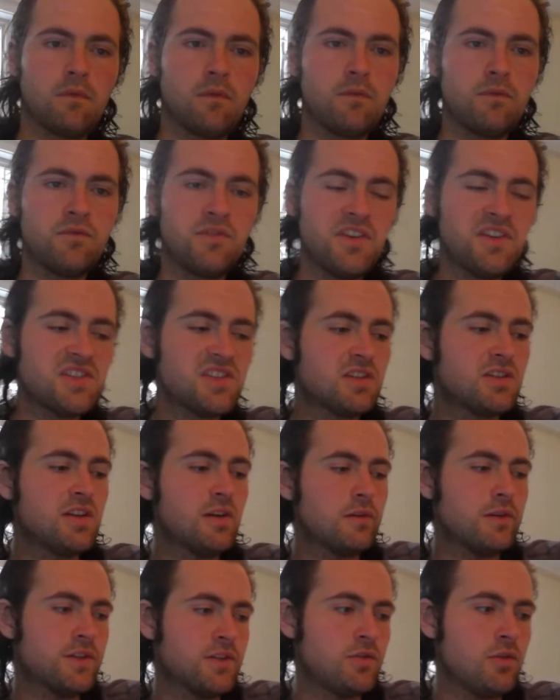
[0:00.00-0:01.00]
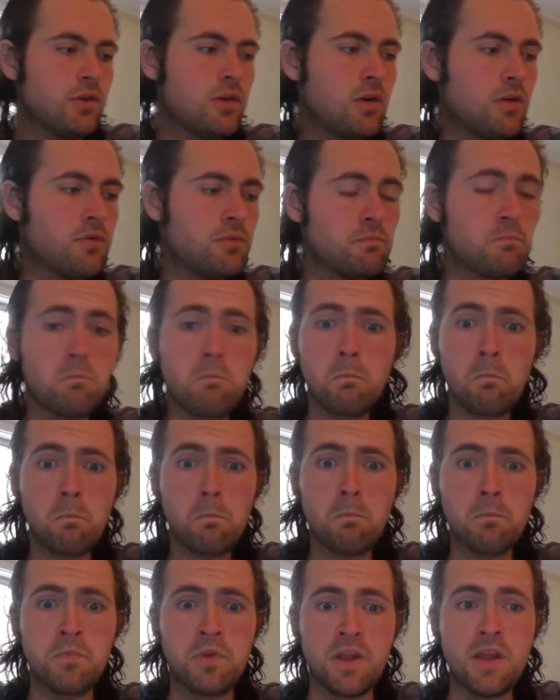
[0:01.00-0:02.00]
this series could go
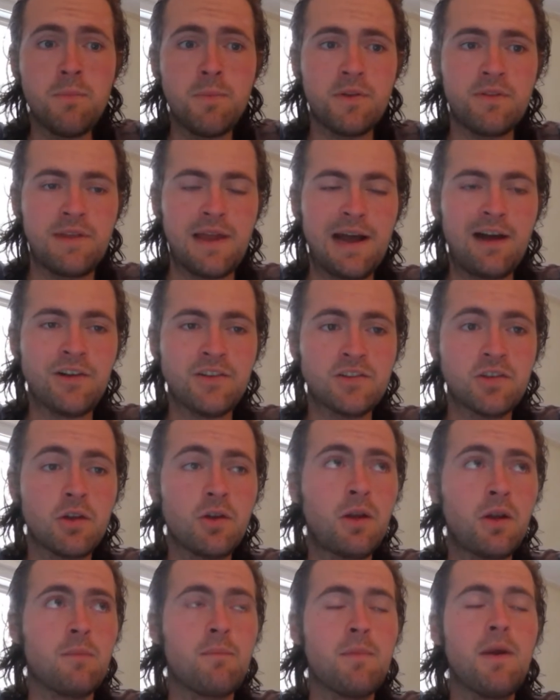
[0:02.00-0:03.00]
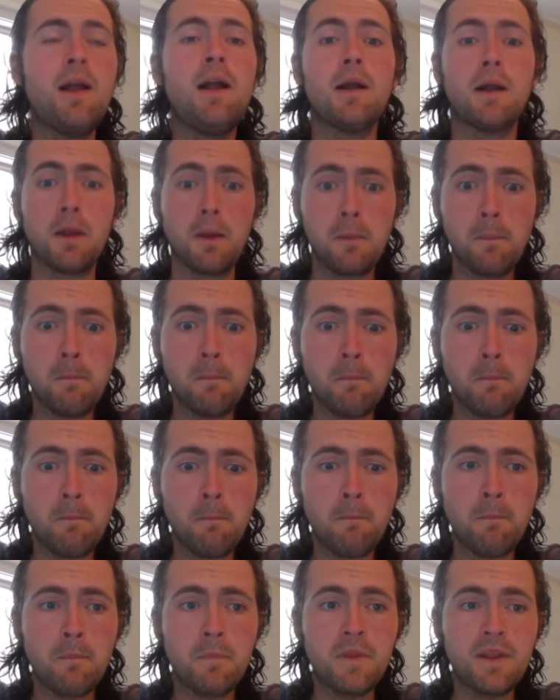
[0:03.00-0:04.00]
deep and Dallas could come back.
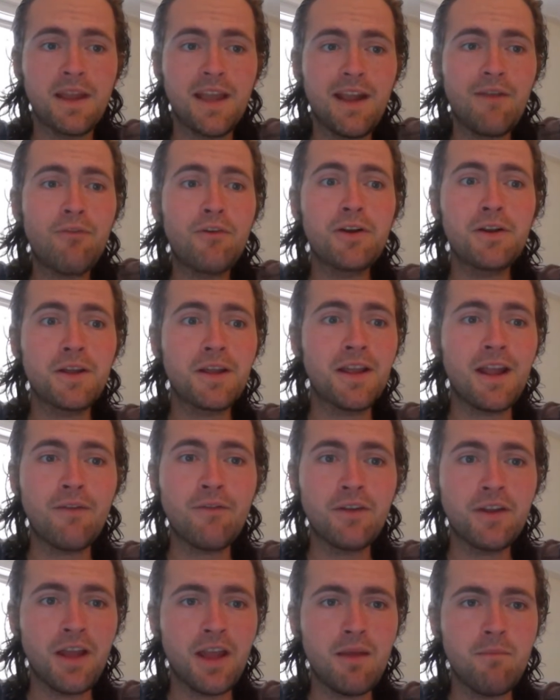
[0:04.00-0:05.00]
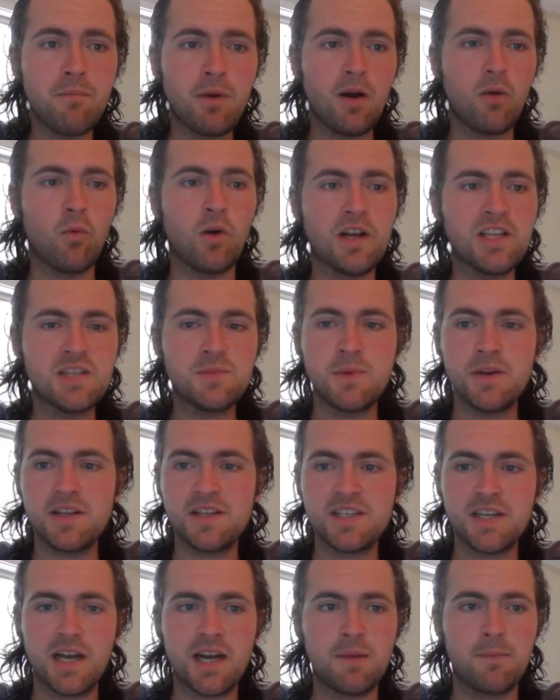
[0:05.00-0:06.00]
Every game but one's been
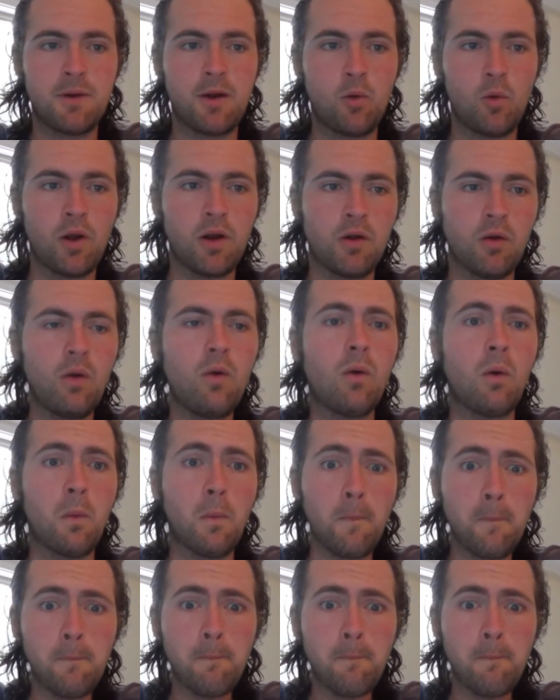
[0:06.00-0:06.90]
decided by 1 goal.